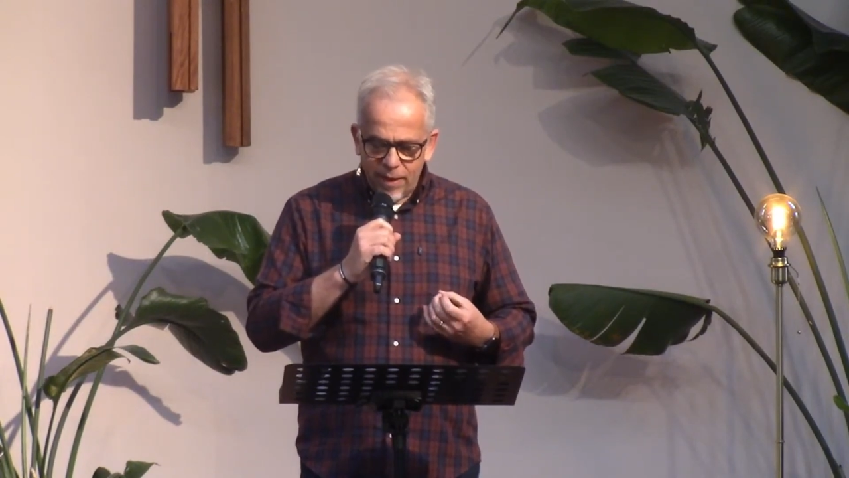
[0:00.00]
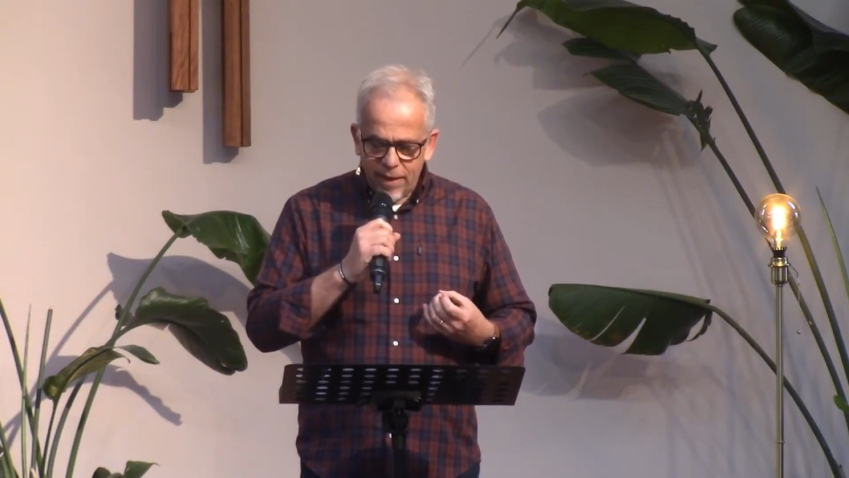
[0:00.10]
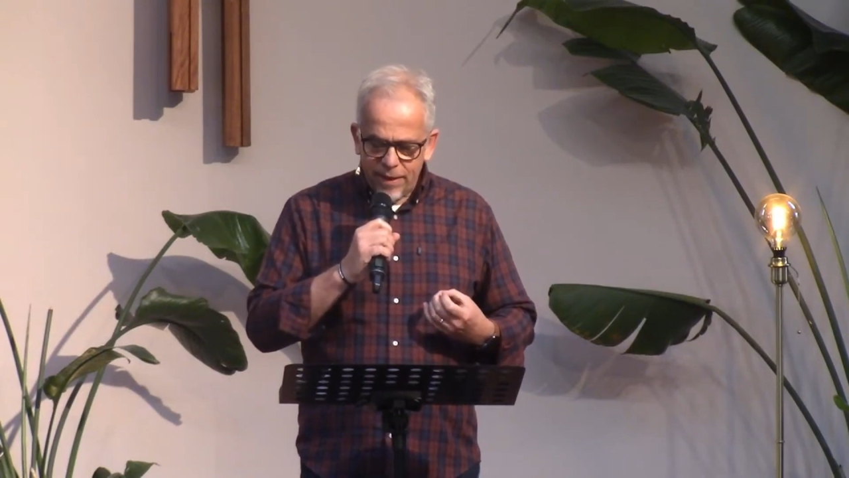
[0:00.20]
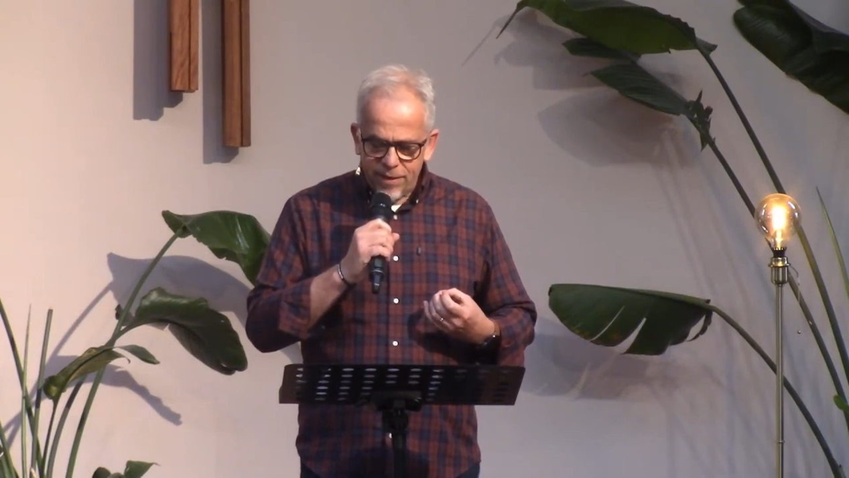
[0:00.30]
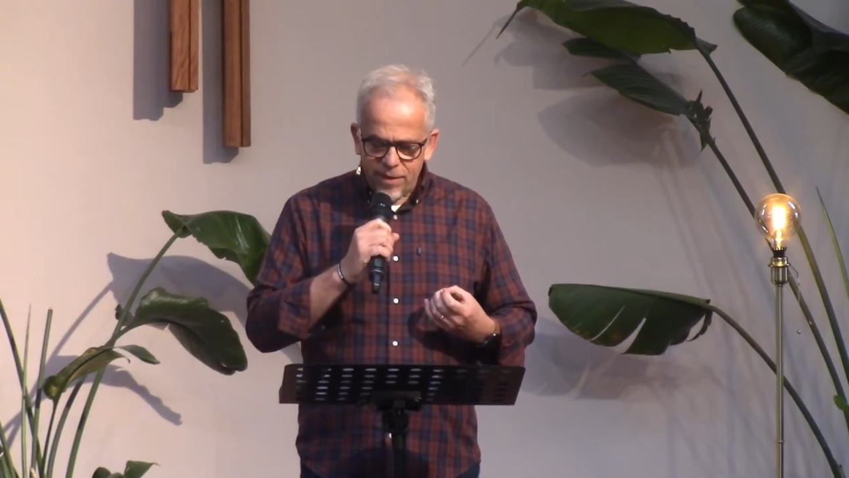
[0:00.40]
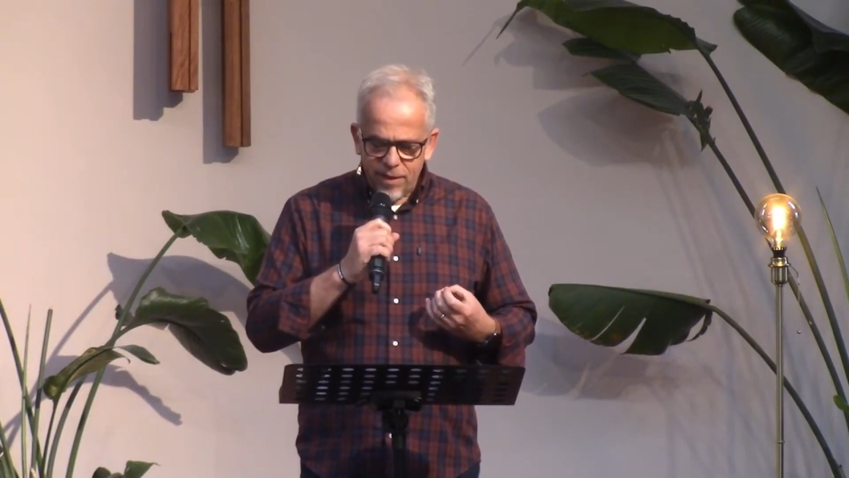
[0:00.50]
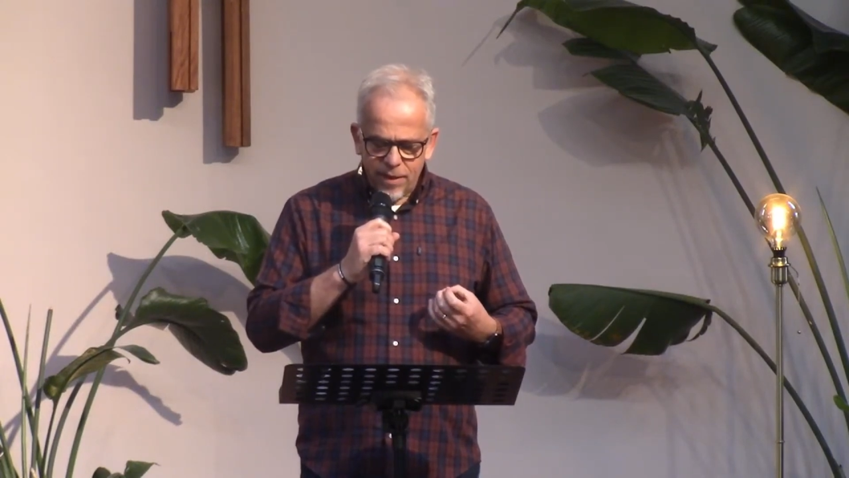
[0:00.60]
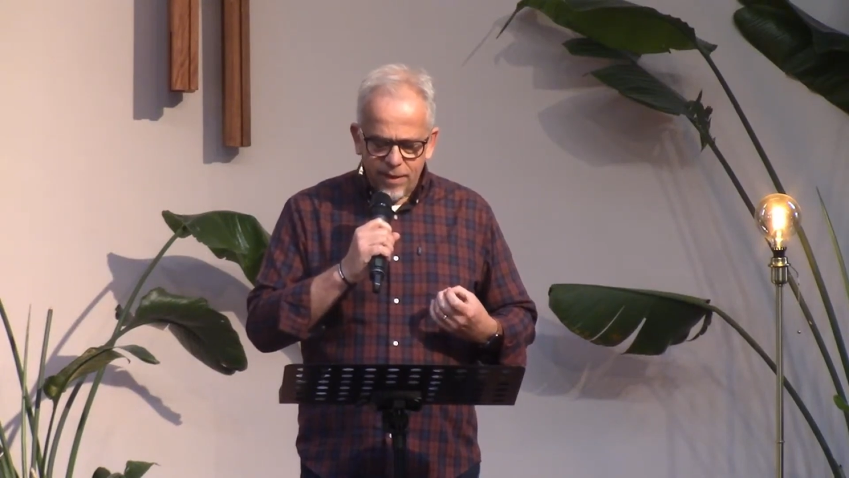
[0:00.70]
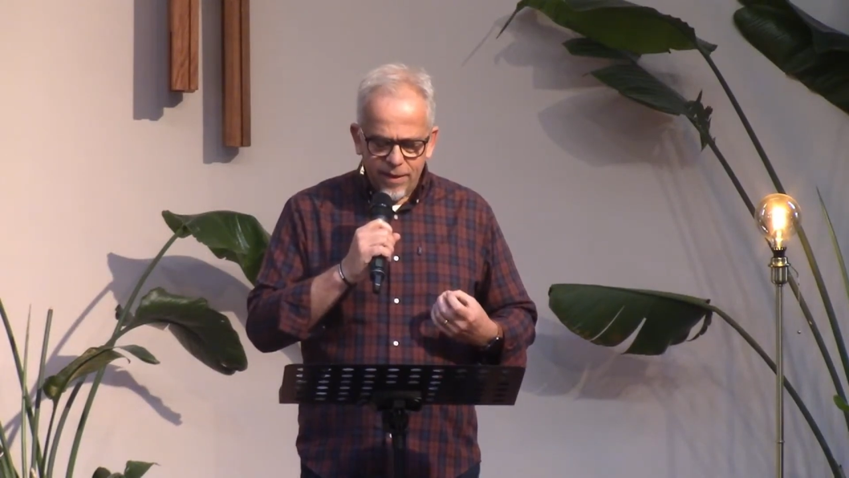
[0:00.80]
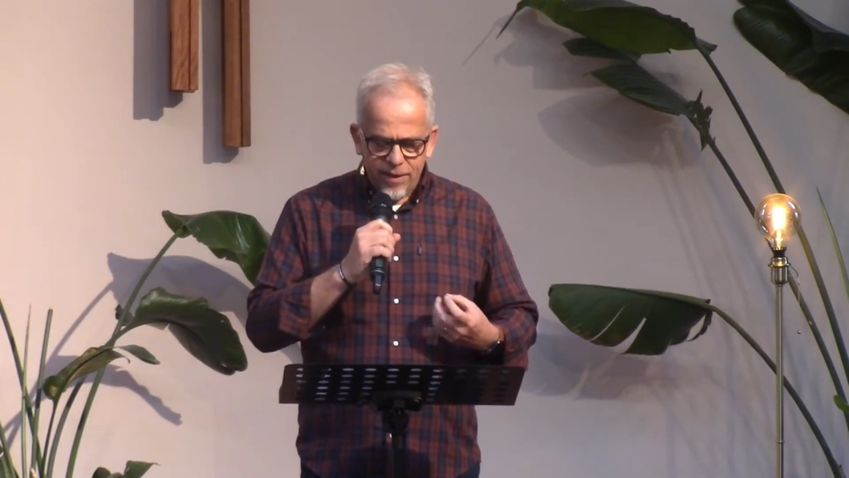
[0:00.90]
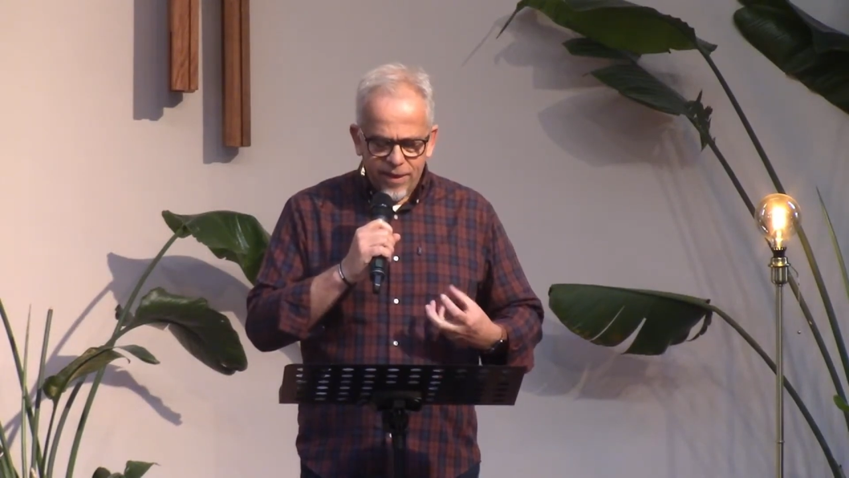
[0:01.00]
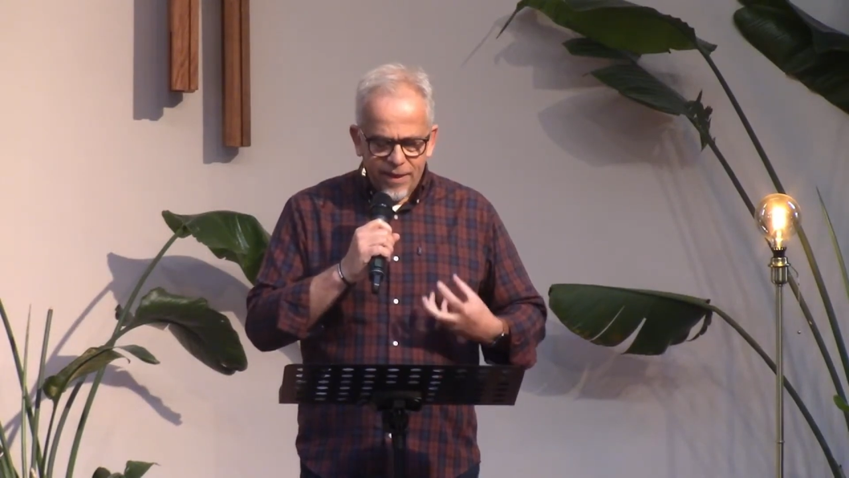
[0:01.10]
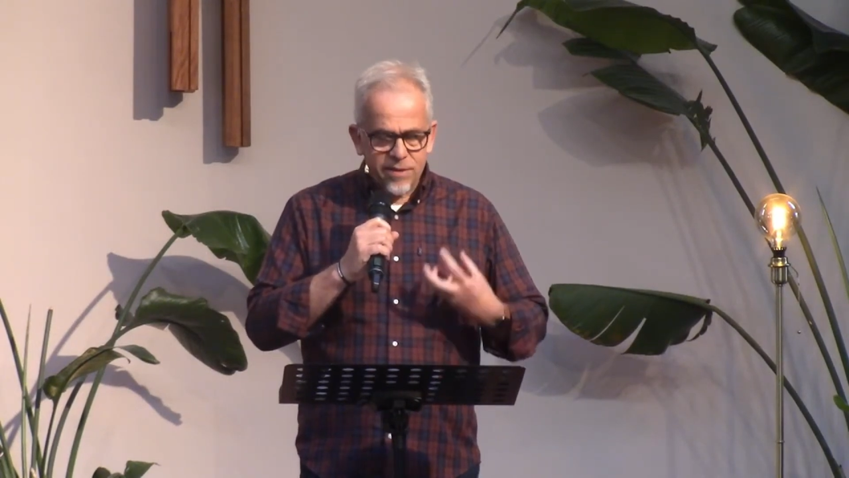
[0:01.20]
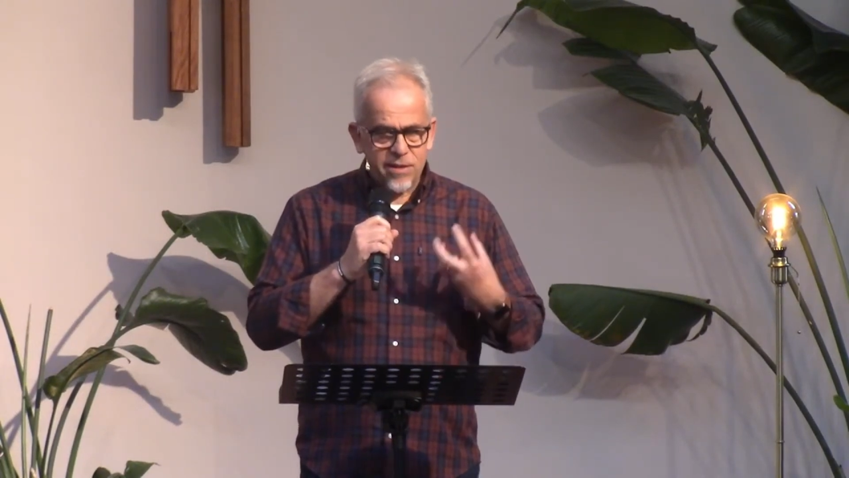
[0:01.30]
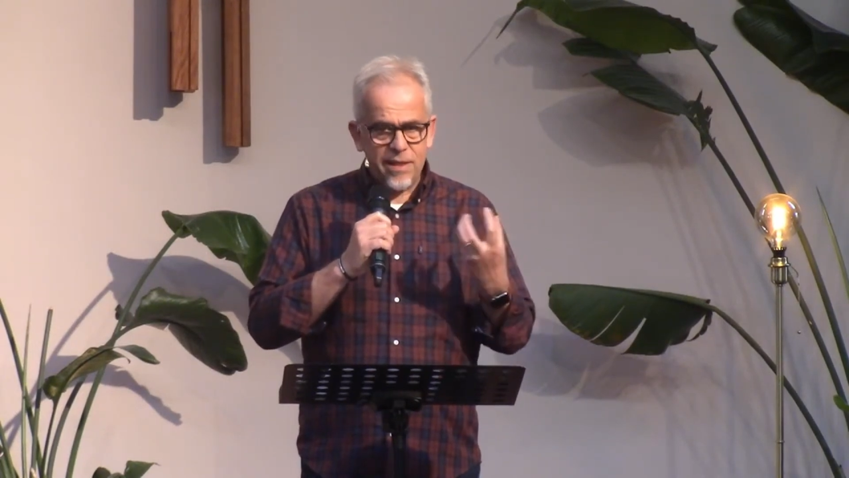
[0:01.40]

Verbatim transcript: And uh, things,